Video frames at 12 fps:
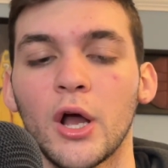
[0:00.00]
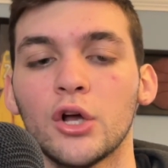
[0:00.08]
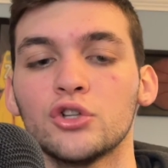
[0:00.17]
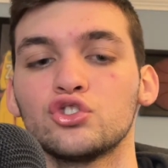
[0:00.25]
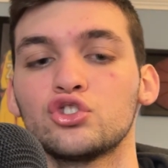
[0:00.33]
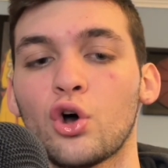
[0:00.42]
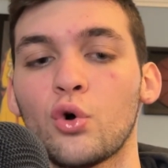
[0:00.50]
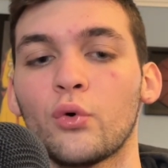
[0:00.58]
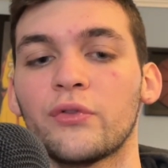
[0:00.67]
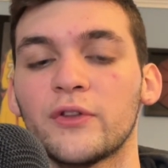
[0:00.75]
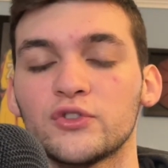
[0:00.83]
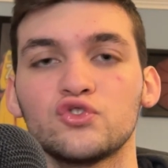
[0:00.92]
So
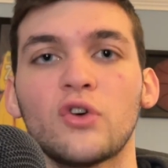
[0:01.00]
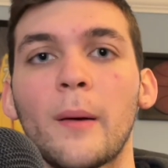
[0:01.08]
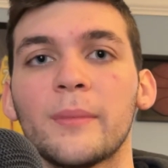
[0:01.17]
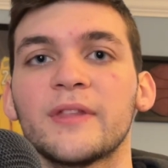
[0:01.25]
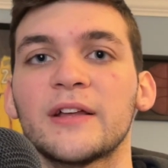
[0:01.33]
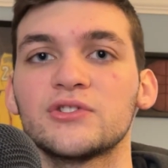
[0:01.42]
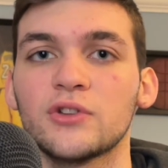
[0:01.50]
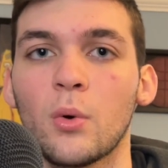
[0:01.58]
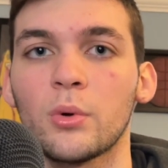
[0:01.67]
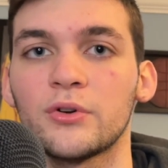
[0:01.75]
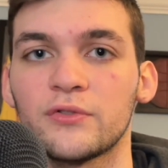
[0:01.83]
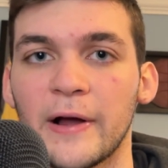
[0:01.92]
the drama that's
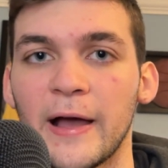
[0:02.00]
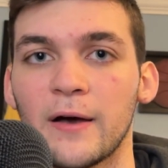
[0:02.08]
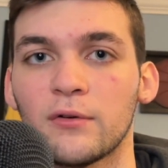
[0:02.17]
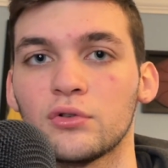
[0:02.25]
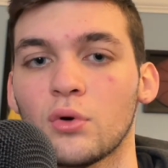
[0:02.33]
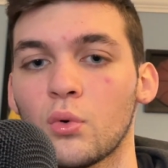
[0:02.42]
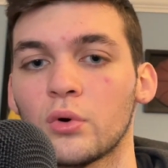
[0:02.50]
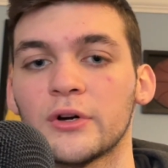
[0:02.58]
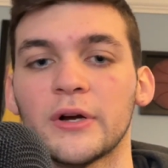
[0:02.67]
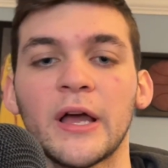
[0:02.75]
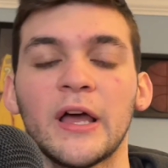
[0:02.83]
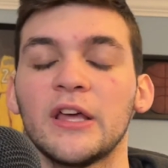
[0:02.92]
going around, or
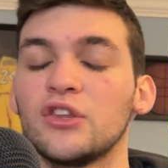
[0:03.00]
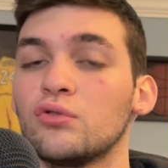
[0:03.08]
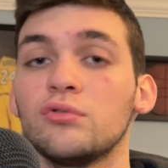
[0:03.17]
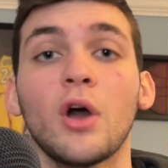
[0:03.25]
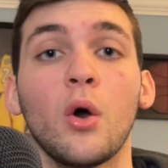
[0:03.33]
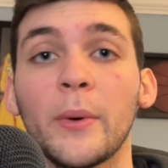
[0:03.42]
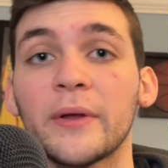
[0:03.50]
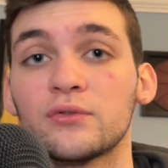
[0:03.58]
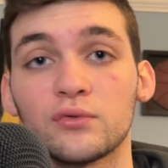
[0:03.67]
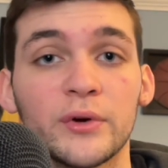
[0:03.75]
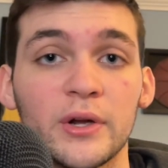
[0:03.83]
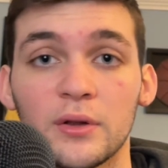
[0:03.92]
you know it's
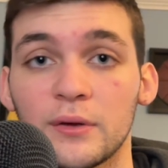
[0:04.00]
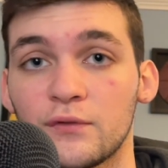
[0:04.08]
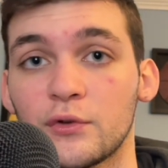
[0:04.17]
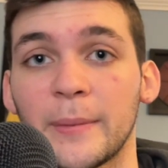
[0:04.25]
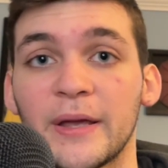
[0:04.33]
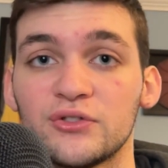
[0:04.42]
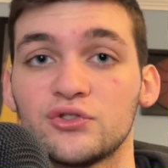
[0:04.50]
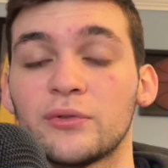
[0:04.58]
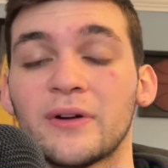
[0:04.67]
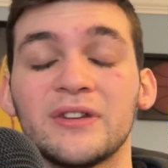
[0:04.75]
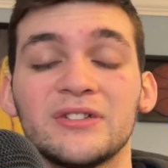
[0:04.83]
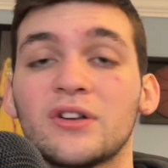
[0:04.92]
real information, or
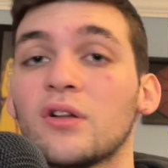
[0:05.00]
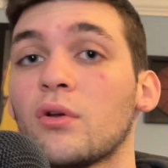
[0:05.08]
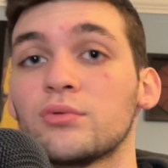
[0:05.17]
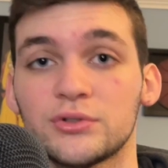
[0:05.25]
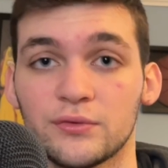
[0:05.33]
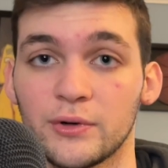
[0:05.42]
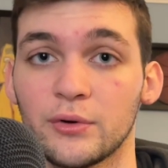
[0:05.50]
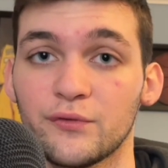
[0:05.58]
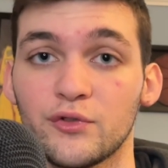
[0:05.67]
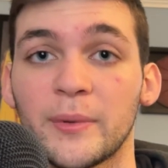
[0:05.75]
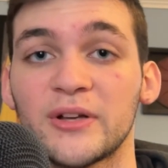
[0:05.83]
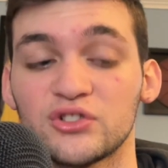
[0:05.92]
at least close to real
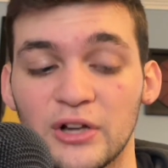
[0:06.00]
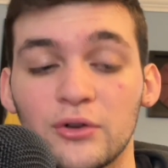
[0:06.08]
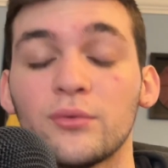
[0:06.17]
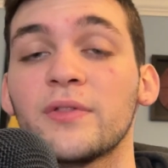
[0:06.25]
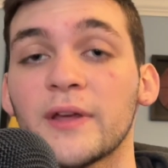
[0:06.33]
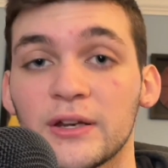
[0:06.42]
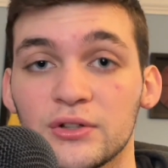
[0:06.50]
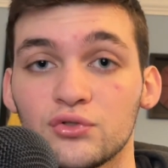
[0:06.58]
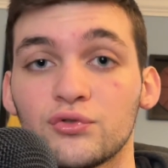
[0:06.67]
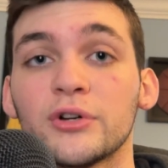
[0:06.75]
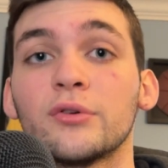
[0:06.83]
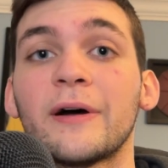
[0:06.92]
information. I do think it is
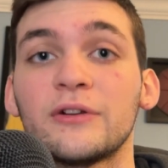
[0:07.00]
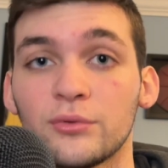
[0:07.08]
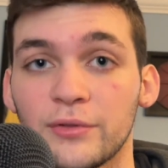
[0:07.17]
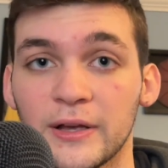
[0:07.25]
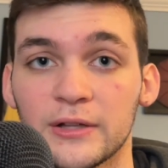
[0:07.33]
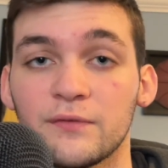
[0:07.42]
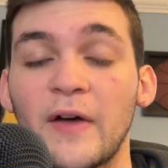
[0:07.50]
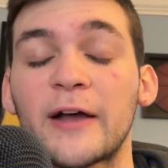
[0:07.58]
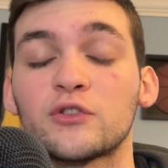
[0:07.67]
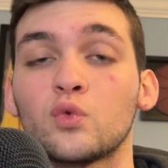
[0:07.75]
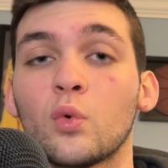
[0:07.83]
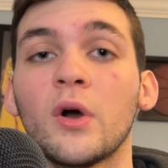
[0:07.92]
real. I do think it's
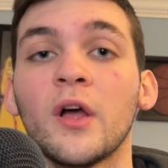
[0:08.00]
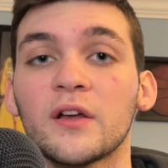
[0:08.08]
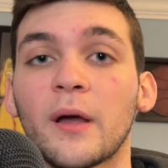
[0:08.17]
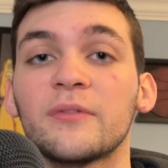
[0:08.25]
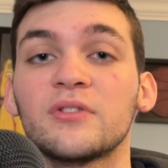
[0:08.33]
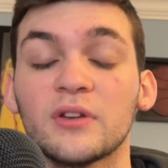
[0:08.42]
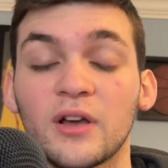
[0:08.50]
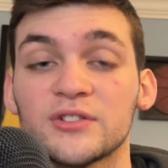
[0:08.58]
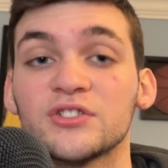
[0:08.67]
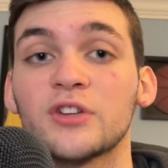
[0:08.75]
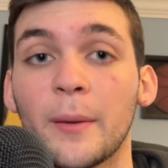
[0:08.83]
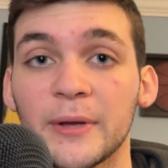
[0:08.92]
factual because
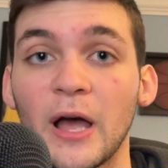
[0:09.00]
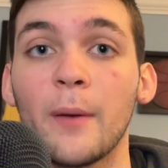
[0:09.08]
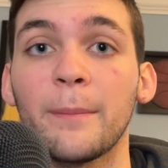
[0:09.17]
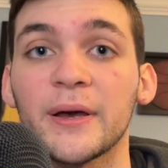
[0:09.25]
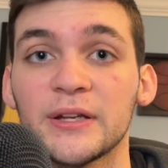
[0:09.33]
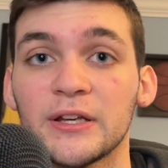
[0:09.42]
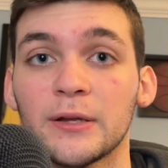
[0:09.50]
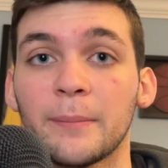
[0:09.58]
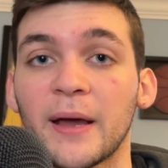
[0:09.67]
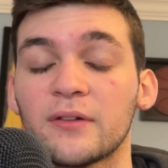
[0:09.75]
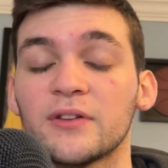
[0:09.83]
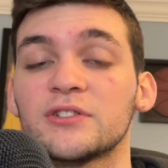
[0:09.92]
it's coming out by Ian
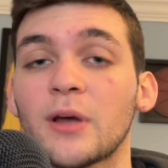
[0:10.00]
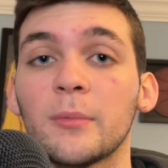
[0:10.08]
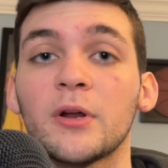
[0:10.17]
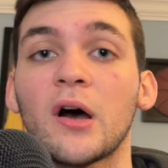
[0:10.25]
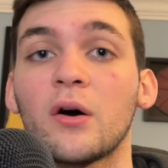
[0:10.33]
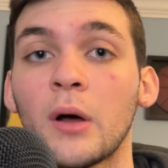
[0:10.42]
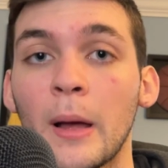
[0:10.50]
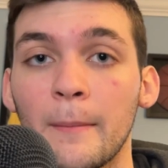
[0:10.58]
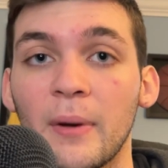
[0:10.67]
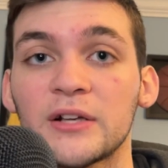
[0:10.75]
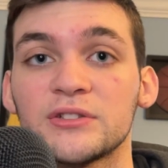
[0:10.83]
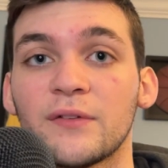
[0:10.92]
Begley. It's coming out
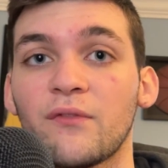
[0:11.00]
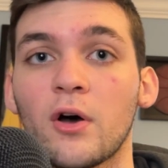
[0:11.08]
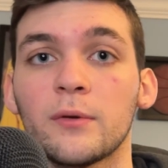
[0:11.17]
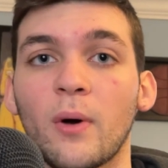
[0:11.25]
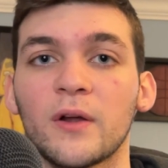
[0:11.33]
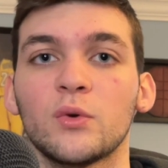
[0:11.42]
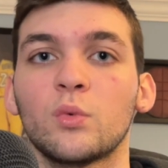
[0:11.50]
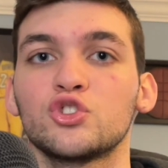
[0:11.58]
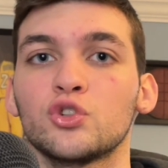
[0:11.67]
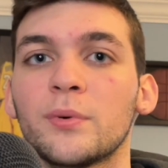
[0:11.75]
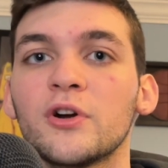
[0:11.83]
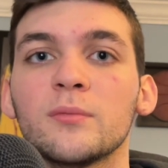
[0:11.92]
by Stefan Bondi, which are
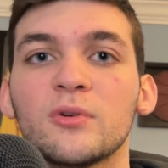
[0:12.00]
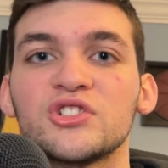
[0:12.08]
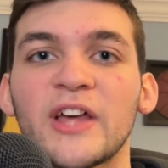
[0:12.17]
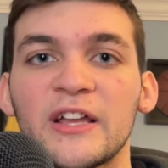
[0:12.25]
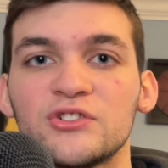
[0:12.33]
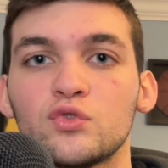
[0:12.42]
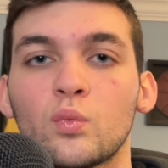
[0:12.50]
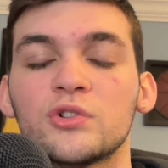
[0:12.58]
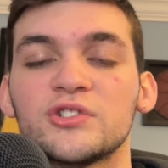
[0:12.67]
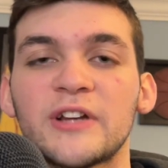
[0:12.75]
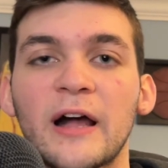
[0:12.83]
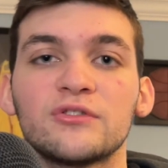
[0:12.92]
pretty much the Adrian
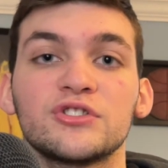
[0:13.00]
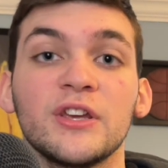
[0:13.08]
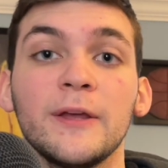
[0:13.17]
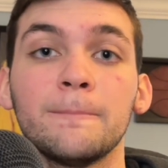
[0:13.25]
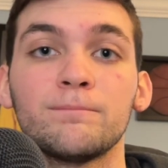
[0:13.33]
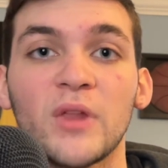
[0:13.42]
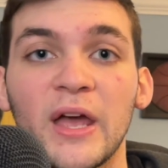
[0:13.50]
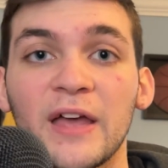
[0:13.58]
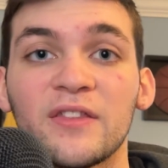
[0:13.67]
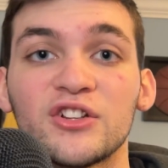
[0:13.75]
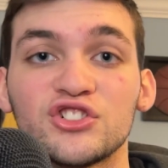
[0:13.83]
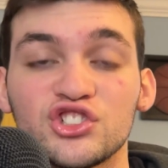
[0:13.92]
Wojnarowski
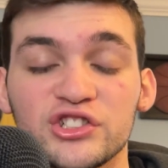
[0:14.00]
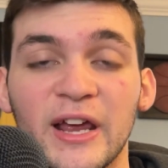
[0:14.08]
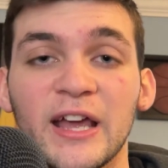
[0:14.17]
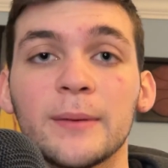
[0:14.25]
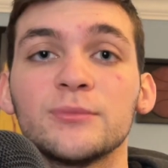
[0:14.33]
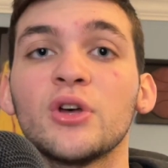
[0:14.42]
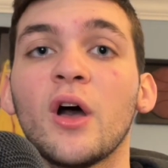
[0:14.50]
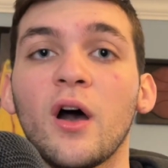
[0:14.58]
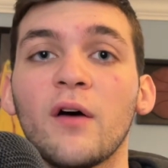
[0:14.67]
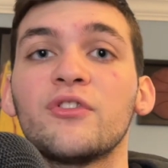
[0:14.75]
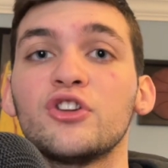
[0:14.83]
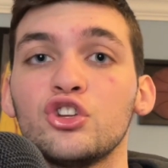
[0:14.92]
and the Shams
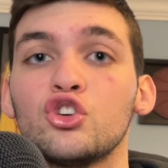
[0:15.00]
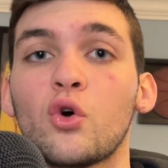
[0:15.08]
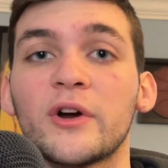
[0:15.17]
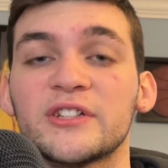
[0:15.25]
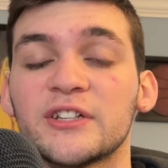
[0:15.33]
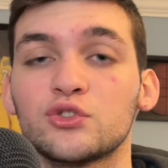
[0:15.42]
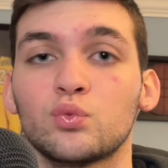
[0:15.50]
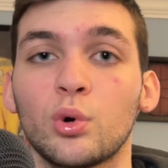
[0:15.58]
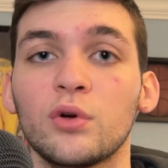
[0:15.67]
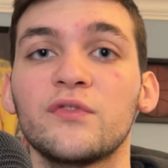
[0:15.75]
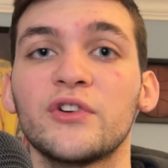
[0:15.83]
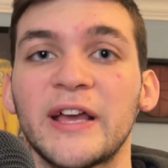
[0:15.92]
of the New York Knicks
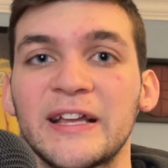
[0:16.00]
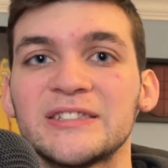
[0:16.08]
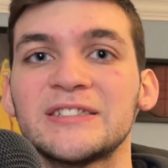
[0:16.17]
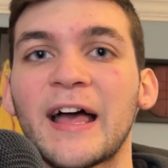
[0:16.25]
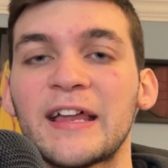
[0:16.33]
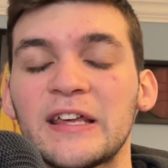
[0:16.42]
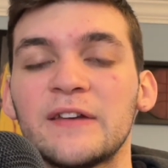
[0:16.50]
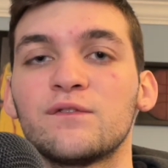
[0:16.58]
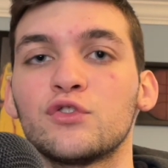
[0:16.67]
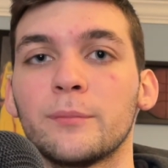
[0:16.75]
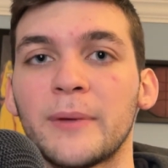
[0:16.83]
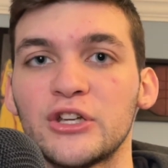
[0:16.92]
world for inside
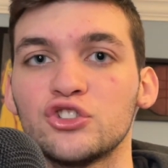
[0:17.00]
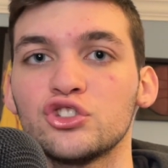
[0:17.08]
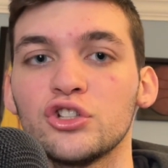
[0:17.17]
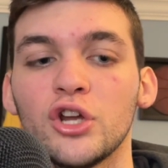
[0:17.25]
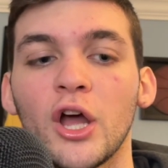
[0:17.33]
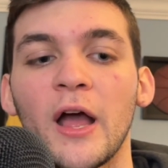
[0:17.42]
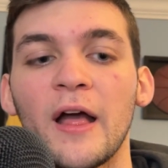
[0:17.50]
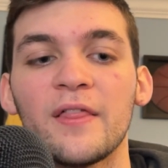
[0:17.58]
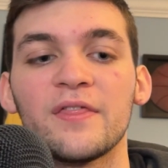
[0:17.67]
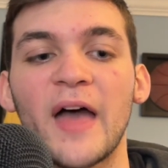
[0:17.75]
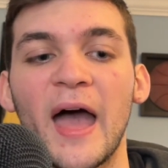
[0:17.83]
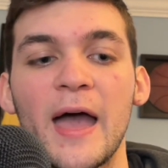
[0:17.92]
information
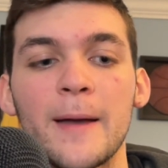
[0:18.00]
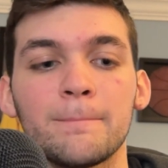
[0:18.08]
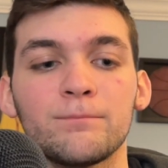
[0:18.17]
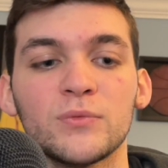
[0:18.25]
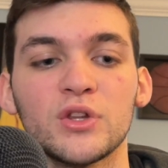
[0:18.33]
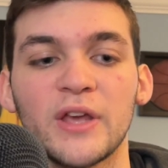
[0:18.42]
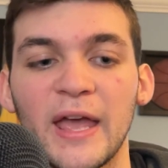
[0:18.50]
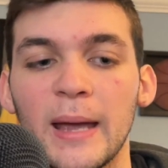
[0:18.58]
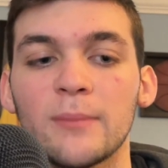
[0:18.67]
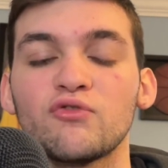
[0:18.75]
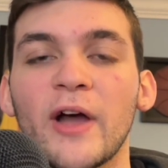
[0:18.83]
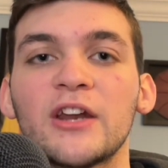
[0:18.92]
that
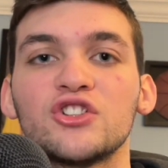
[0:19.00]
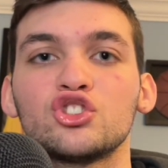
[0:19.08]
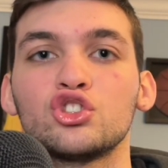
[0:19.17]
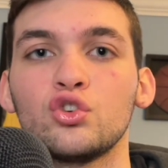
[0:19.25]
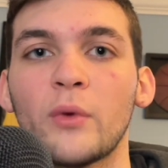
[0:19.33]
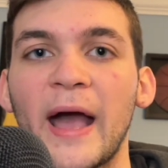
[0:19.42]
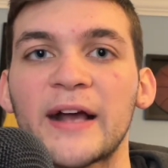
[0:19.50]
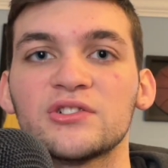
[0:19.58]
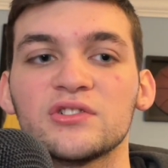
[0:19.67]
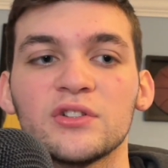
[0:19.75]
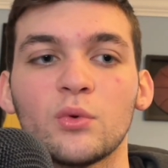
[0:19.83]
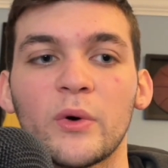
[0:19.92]
Cam Reddish, who
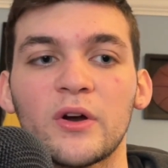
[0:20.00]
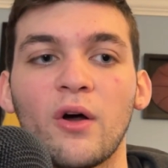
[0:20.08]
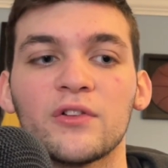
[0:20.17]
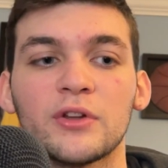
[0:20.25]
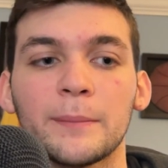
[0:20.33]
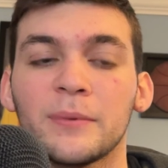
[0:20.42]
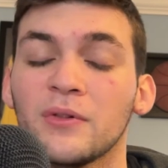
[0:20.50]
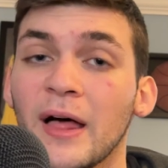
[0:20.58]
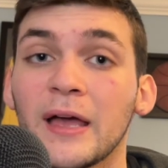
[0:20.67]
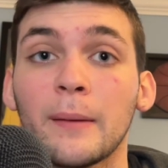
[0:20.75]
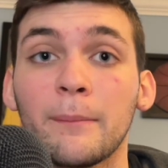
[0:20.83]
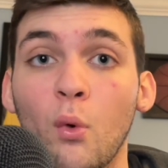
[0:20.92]
actually went on to
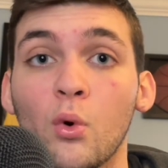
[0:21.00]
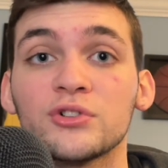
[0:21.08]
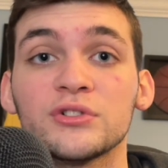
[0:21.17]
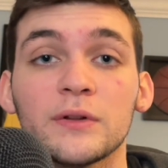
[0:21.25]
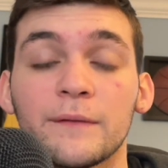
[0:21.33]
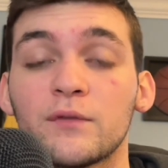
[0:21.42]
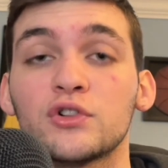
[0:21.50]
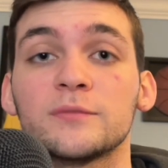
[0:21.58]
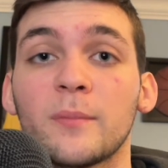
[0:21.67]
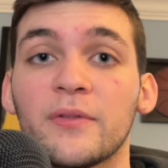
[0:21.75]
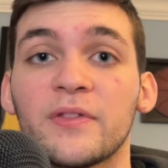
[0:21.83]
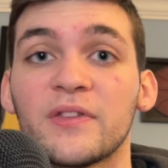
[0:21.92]
play a portion of the first
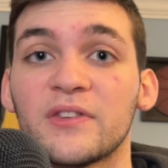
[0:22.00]
month of the